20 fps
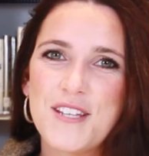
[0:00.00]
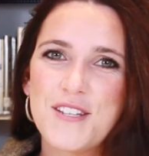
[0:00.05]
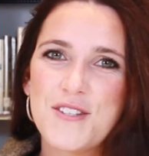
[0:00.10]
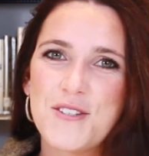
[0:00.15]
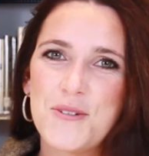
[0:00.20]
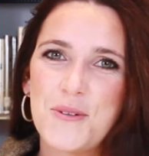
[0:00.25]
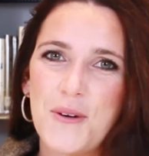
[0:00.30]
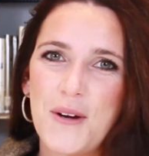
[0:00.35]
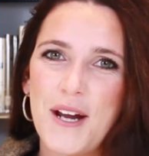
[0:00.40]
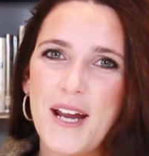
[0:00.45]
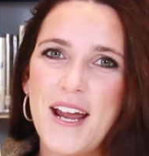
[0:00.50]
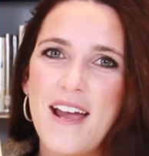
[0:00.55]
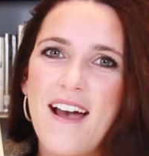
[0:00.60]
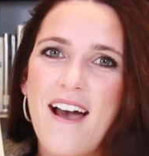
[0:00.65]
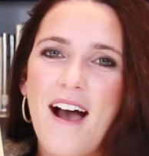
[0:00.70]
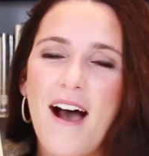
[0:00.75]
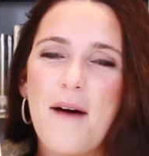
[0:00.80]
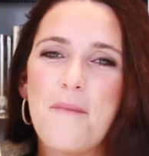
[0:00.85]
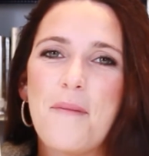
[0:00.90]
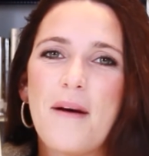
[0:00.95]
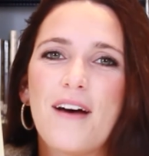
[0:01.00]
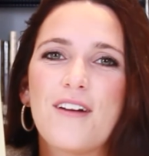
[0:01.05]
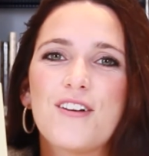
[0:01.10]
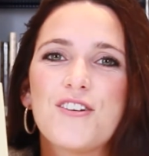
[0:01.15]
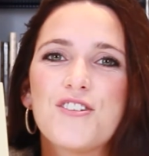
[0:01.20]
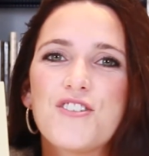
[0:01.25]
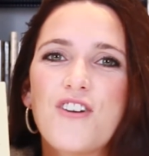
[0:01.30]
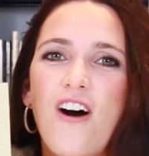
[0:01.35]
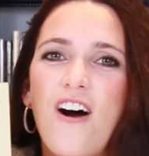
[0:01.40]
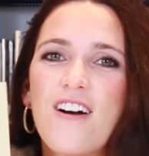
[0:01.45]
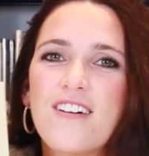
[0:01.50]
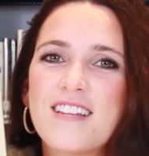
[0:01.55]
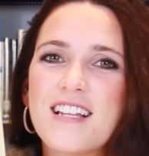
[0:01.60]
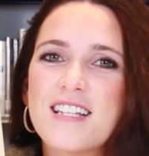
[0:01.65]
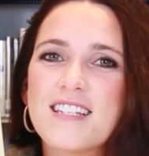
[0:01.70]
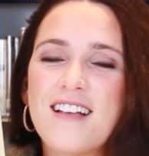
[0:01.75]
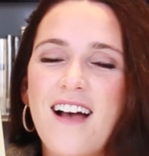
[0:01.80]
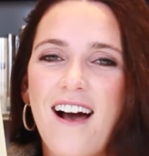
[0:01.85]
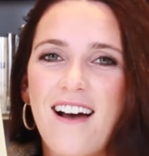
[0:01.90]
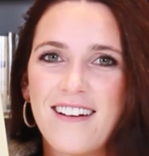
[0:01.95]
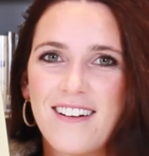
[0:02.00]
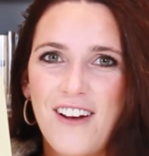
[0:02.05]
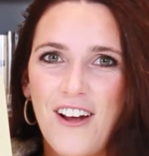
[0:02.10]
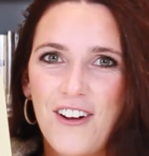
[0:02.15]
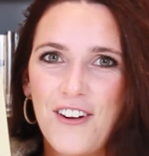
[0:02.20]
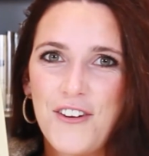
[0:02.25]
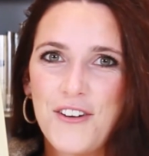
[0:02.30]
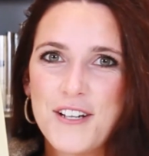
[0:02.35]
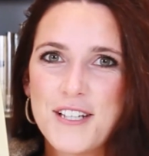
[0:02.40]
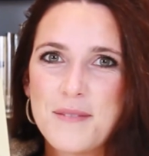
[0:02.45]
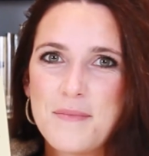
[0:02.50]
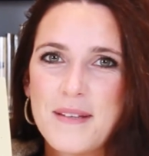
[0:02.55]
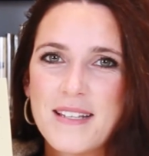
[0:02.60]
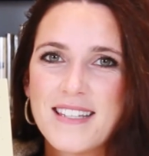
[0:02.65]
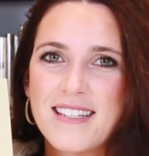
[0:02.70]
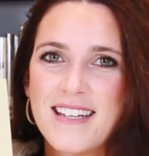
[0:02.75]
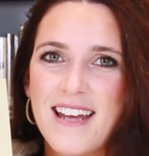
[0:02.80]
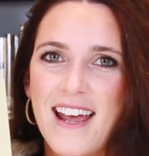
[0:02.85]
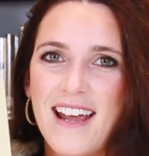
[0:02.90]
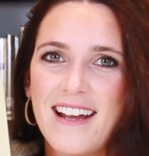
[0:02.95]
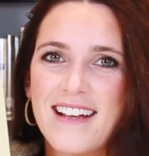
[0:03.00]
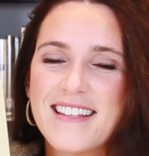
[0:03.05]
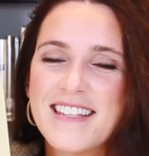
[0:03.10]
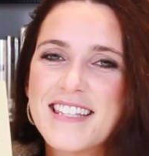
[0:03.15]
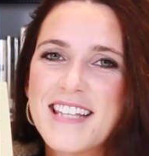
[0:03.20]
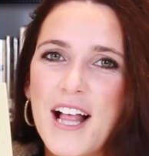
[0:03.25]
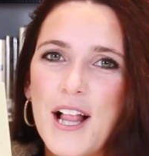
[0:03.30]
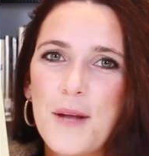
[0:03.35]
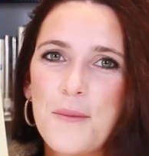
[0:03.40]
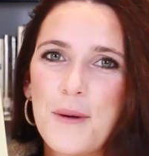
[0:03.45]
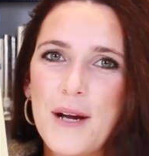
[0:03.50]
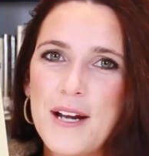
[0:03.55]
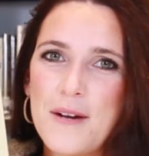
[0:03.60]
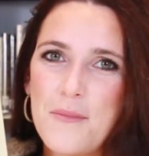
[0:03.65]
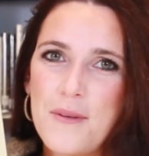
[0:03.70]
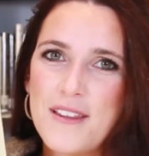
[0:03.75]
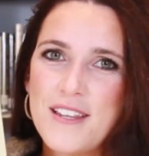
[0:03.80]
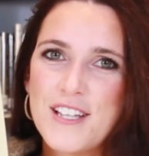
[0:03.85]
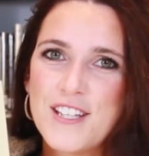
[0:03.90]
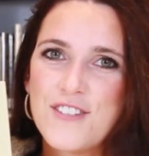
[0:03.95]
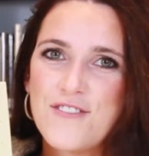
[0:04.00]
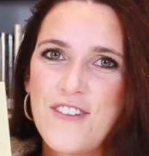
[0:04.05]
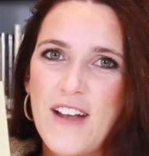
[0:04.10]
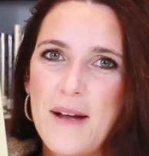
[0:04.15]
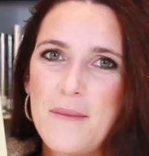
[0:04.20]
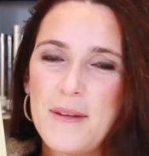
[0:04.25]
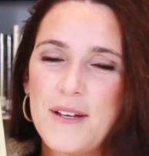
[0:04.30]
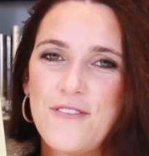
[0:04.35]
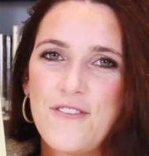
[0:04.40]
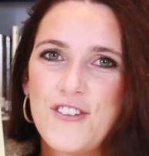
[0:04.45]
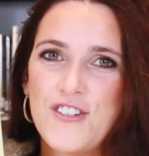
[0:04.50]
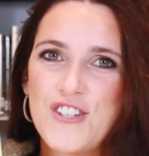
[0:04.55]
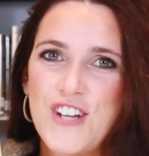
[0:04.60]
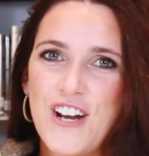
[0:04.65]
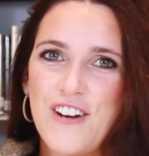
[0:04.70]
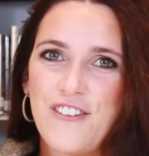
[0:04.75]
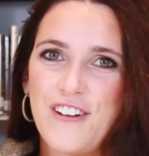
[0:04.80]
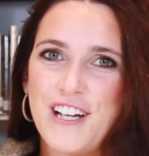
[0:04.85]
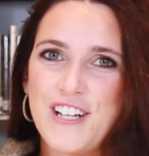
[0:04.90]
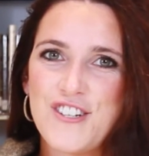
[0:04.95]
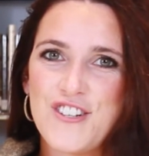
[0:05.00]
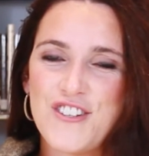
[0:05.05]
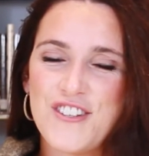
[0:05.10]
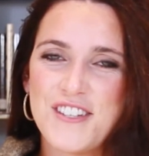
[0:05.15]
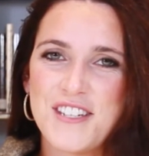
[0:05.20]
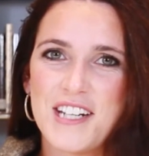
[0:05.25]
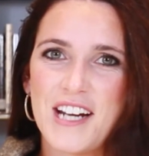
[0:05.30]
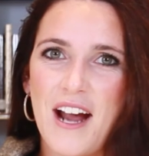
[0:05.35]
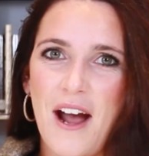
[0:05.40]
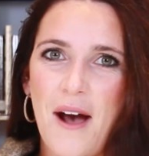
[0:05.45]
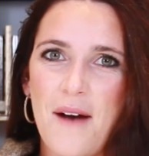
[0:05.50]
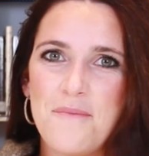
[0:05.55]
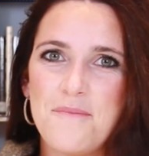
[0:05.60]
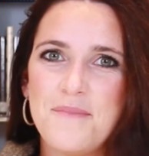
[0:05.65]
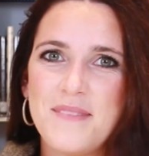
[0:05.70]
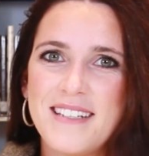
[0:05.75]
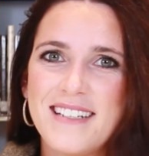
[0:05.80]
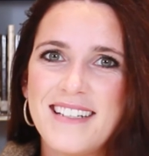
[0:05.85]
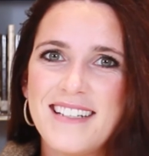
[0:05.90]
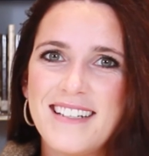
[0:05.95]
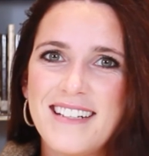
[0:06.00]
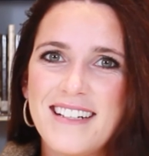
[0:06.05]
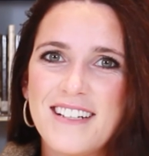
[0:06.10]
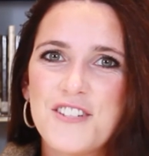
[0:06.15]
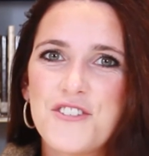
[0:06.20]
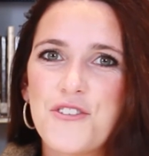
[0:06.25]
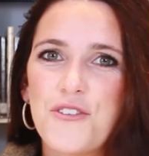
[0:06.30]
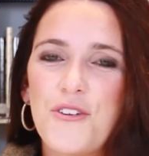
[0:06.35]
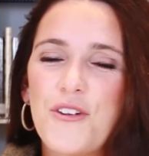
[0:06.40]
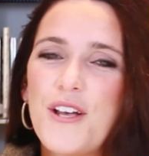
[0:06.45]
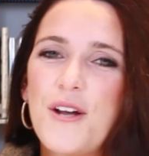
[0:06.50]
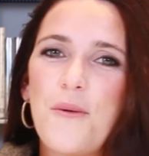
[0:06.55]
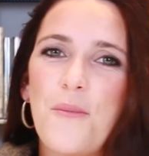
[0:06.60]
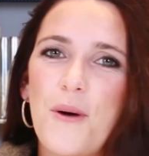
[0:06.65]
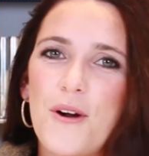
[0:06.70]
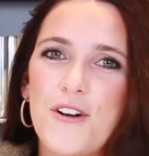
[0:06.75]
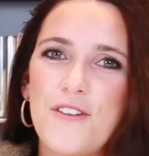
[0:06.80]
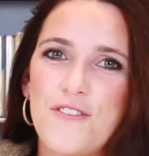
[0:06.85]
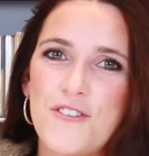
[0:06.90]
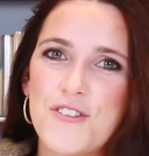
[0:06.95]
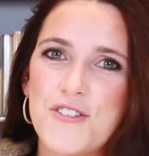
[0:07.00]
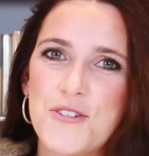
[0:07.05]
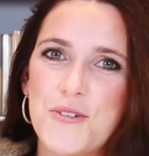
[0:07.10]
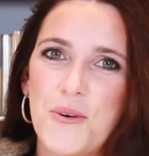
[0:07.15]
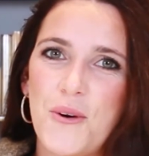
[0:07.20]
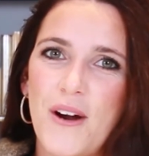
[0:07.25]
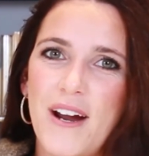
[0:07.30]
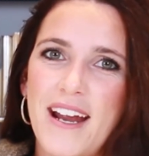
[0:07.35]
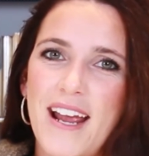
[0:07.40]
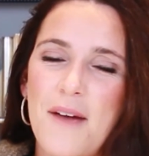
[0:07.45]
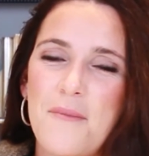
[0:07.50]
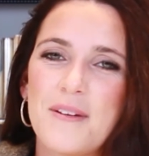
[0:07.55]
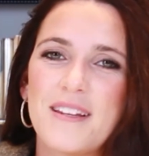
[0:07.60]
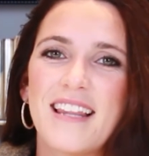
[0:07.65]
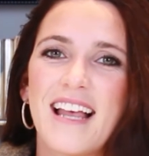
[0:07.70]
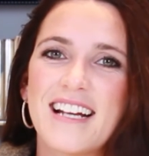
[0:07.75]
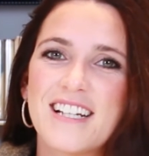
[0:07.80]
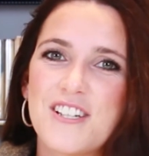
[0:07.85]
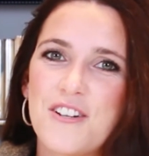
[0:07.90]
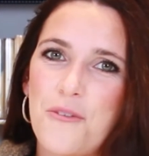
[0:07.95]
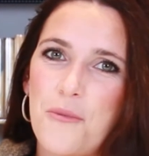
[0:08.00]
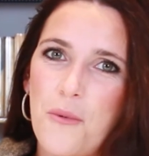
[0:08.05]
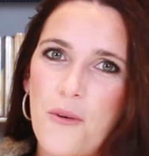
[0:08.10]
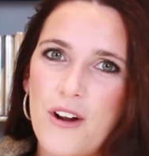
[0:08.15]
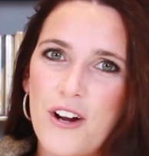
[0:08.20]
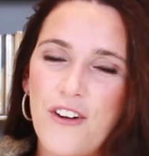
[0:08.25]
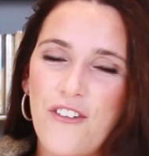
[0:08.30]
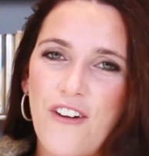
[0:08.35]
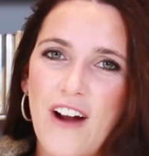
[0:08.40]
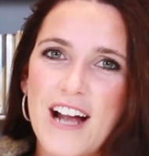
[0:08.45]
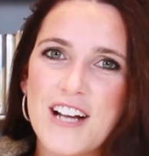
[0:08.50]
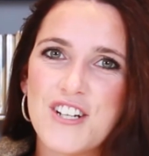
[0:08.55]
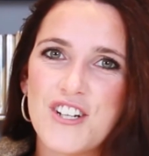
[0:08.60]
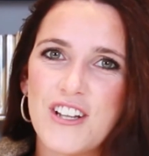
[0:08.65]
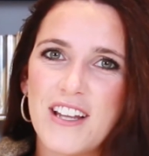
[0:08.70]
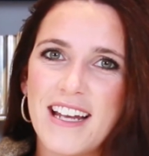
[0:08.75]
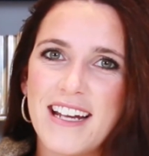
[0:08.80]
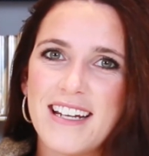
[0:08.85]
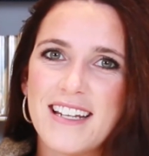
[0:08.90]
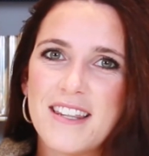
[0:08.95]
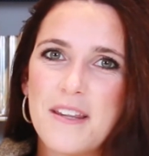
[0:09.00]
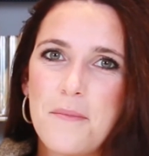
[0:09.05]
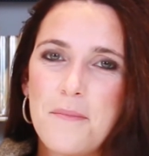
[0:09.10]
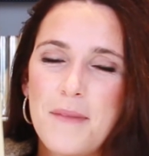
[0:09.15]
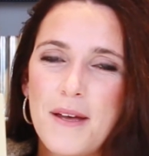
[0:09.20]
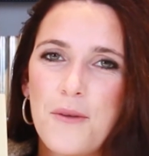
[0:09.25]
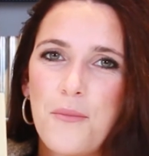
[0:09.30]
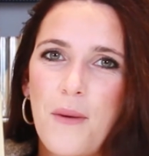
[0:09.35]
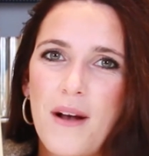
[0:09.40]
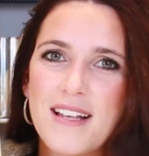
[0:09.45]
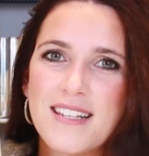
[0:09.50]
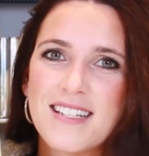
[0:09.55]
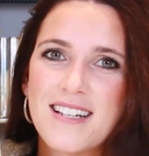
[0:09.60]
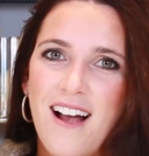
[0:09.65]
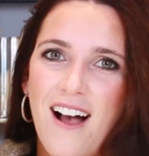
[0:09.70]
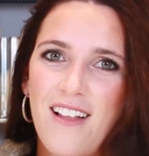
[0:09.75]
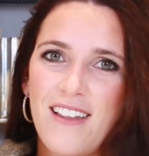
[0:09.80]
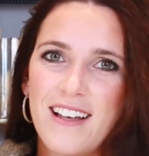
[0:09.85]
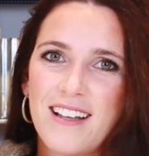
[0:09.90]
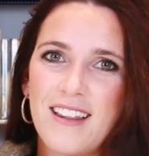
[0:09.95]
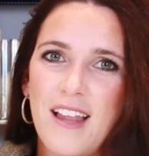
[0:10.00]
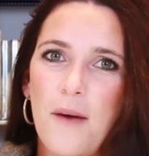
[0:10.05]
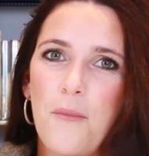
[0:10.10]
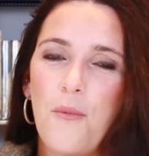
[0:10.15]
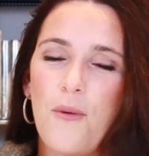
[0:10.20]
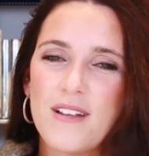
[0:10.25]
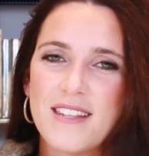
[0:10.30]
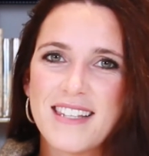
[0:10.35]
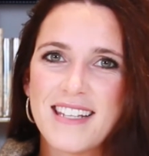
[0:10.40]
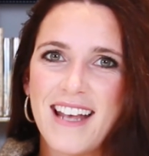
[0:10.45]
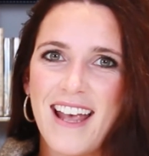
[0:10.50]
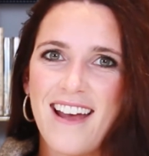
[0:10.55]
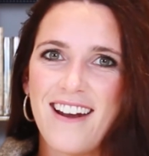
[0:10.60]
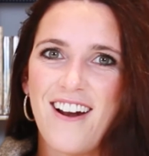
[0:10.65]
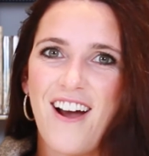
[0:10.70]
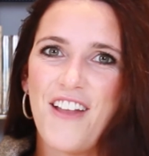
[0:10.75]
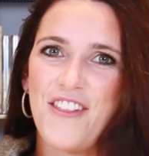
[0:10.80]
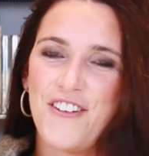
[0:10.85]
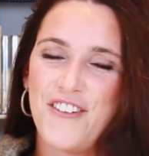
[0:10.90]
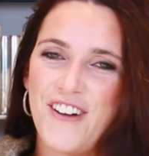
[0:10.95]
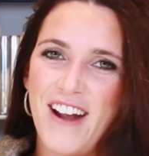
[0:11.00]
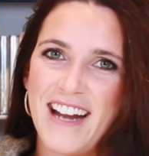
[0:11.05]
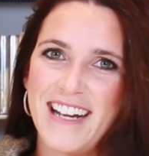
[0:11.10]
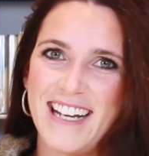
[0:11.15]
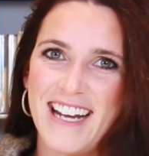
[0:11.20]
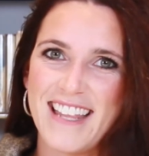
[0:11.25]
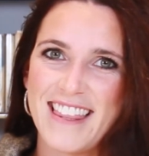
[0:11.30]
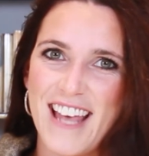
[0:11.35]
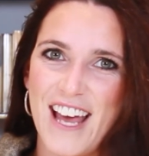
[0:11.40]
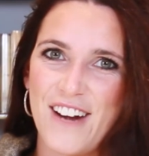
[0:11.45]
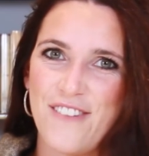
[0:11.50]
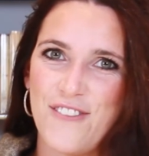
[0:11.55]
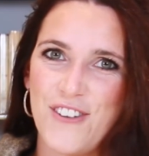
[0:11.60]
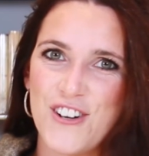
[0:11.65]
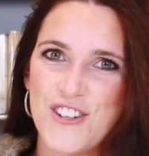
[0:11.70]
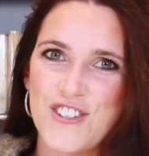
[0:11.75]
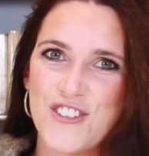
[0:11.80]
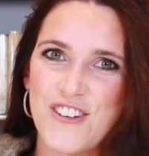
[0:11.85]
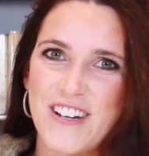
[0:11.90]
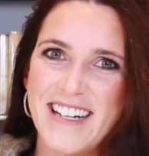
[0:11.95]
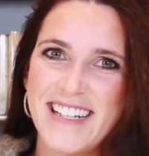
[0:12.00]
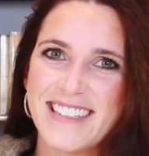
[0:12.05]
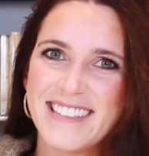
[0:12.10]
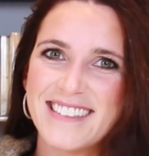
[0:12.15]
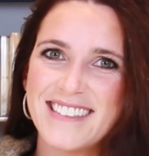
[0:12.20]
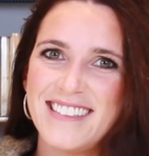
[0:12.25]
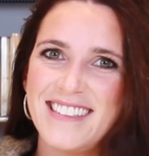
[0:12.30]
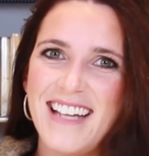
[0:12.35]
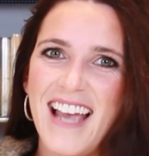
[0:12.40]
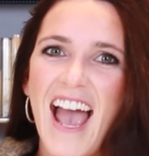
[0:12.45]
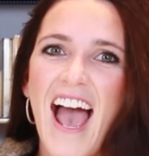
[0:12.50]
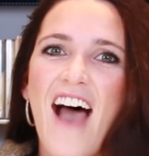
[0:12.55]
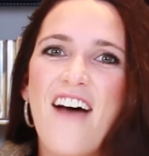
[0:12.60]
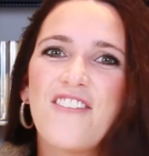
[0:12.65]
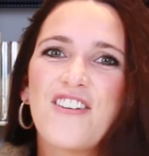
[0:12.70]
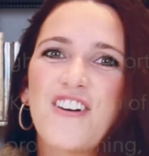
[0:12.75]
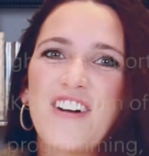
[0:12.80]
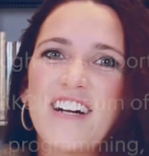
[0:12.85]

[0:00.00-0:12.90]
this story about a dog that's gotten on Christmas Day and celebrated with his family for generations to come. Truly a wonderful story, and we'd like to congratulate the Midwest Collie Club once again on their 90th anniversary. Have a